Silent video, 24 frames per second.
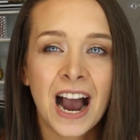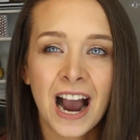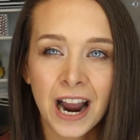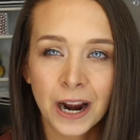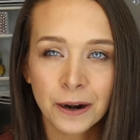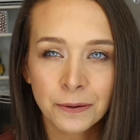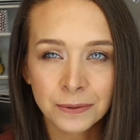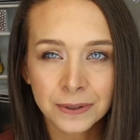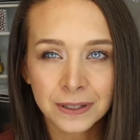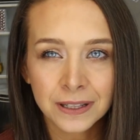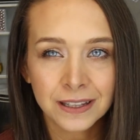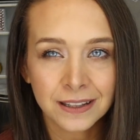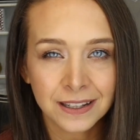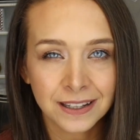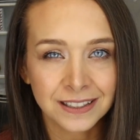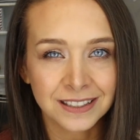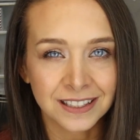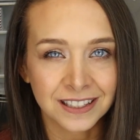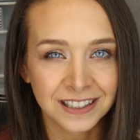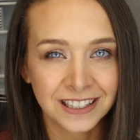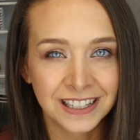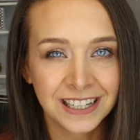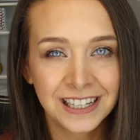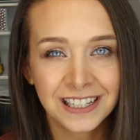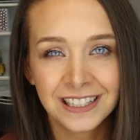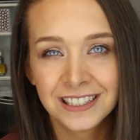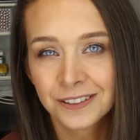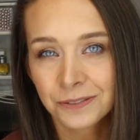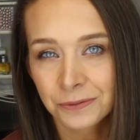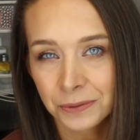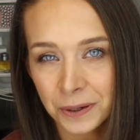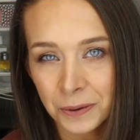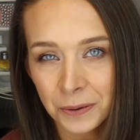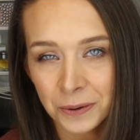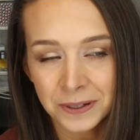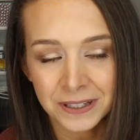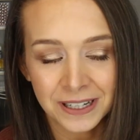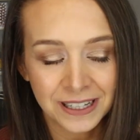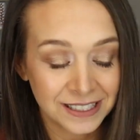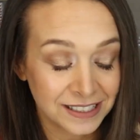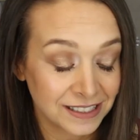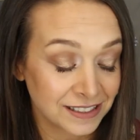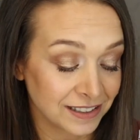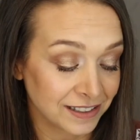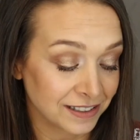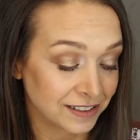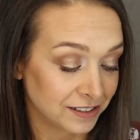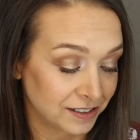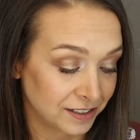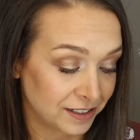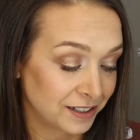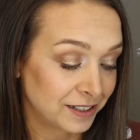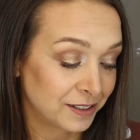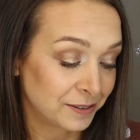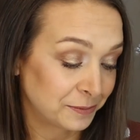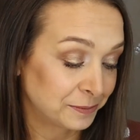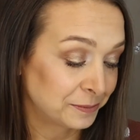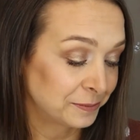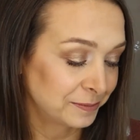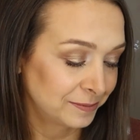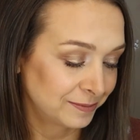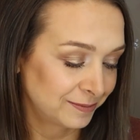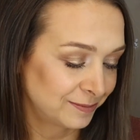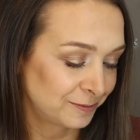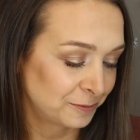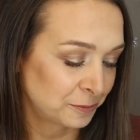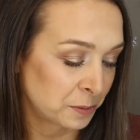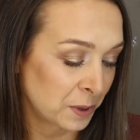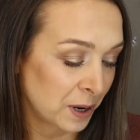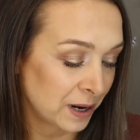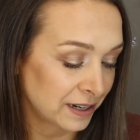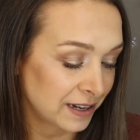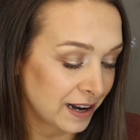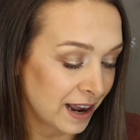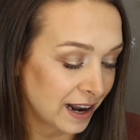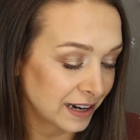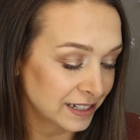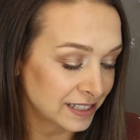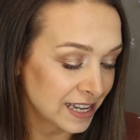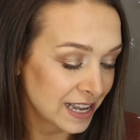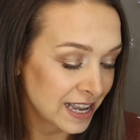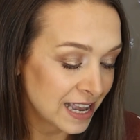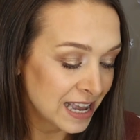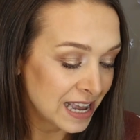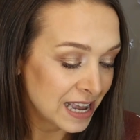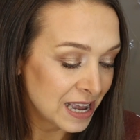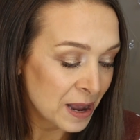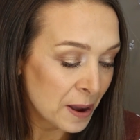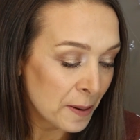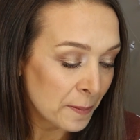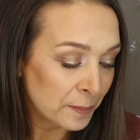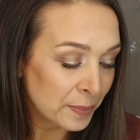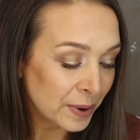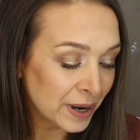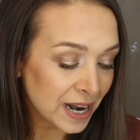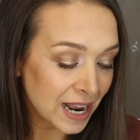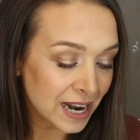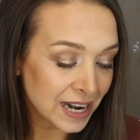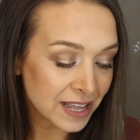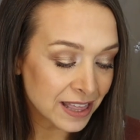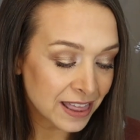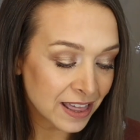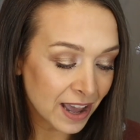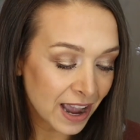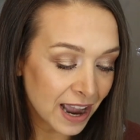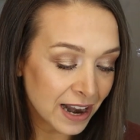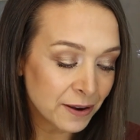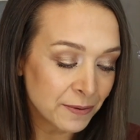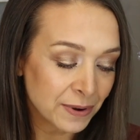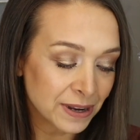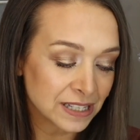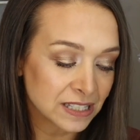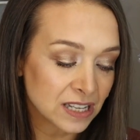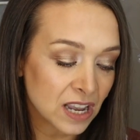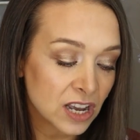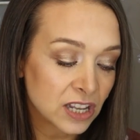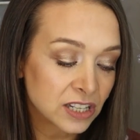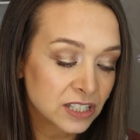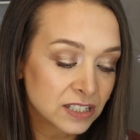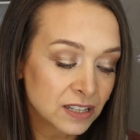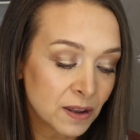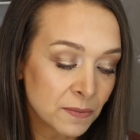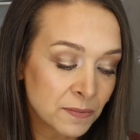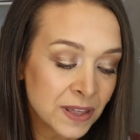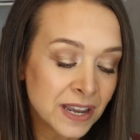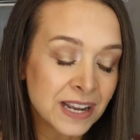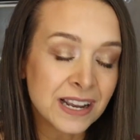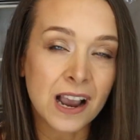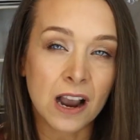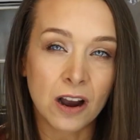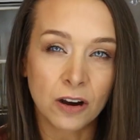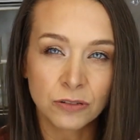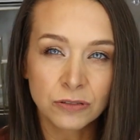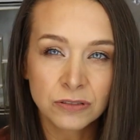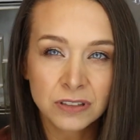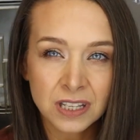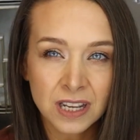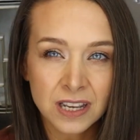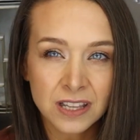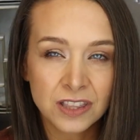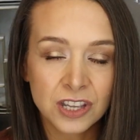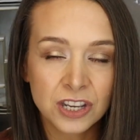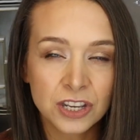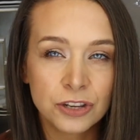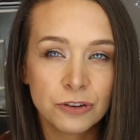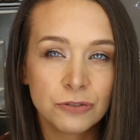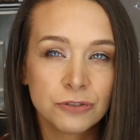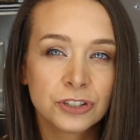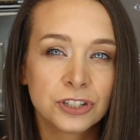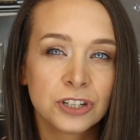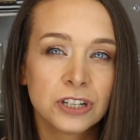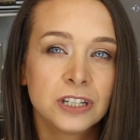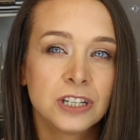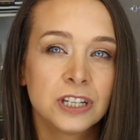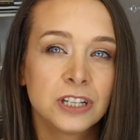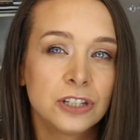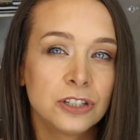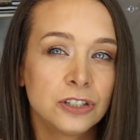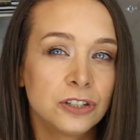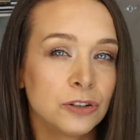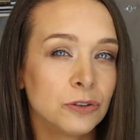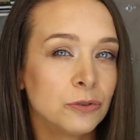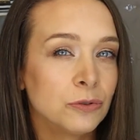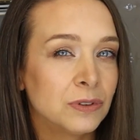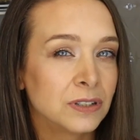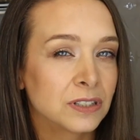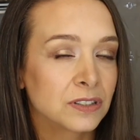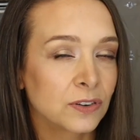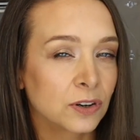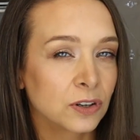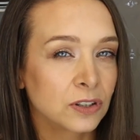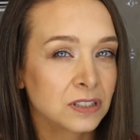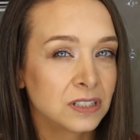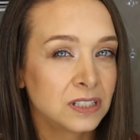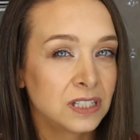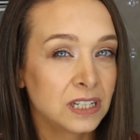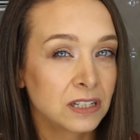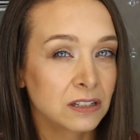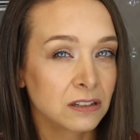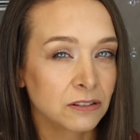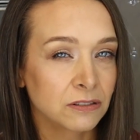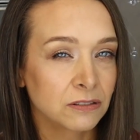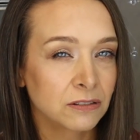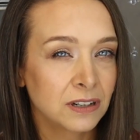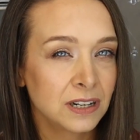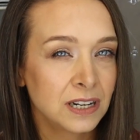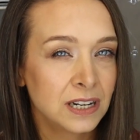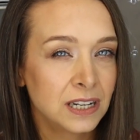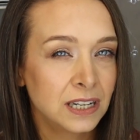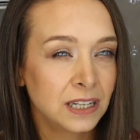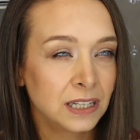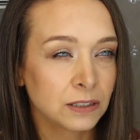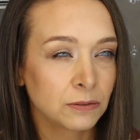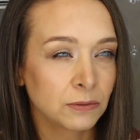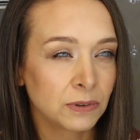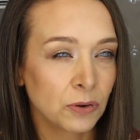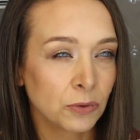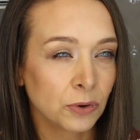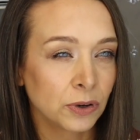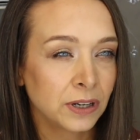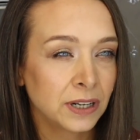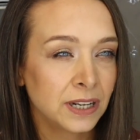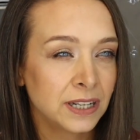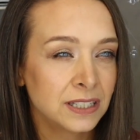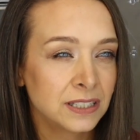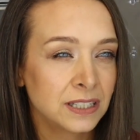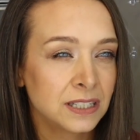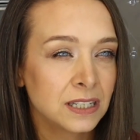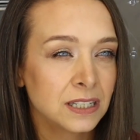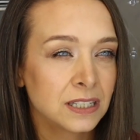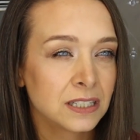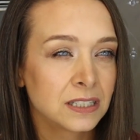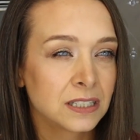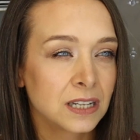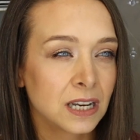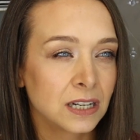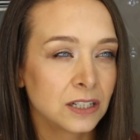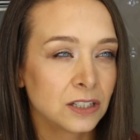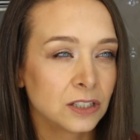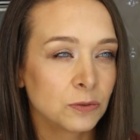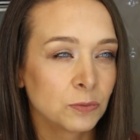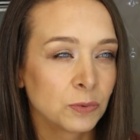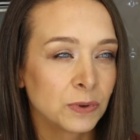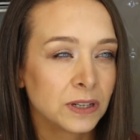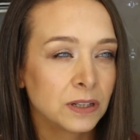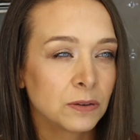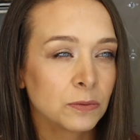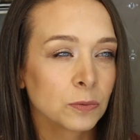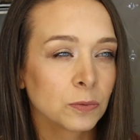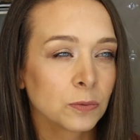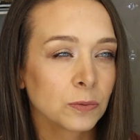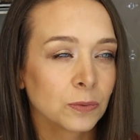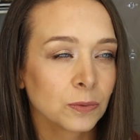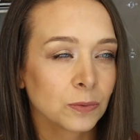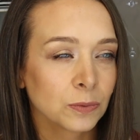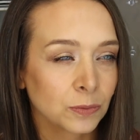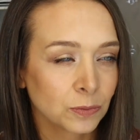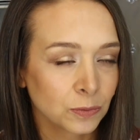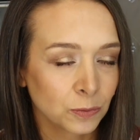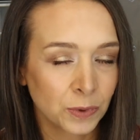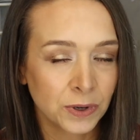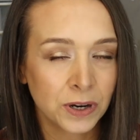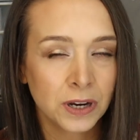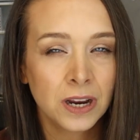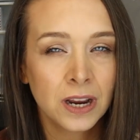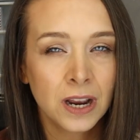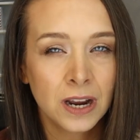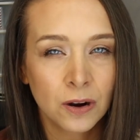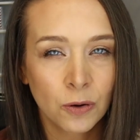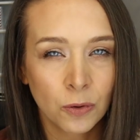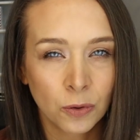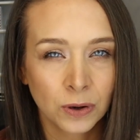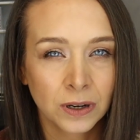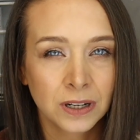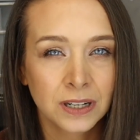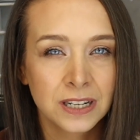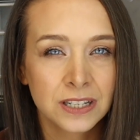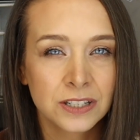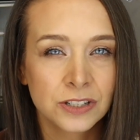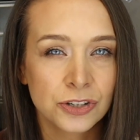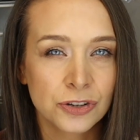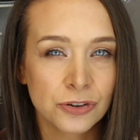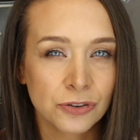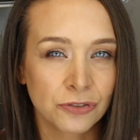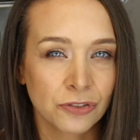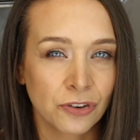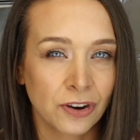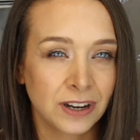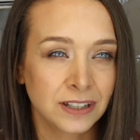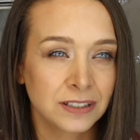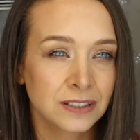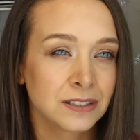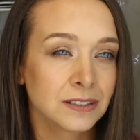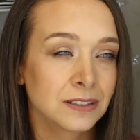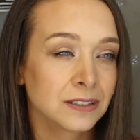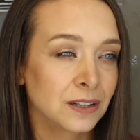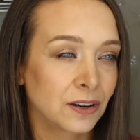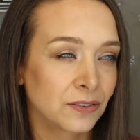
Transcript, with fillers: I really like to clean, reorganize, and whatnot. But anyways, something else that you should do as far as decluttering and reorganize is reorganize your thoughts.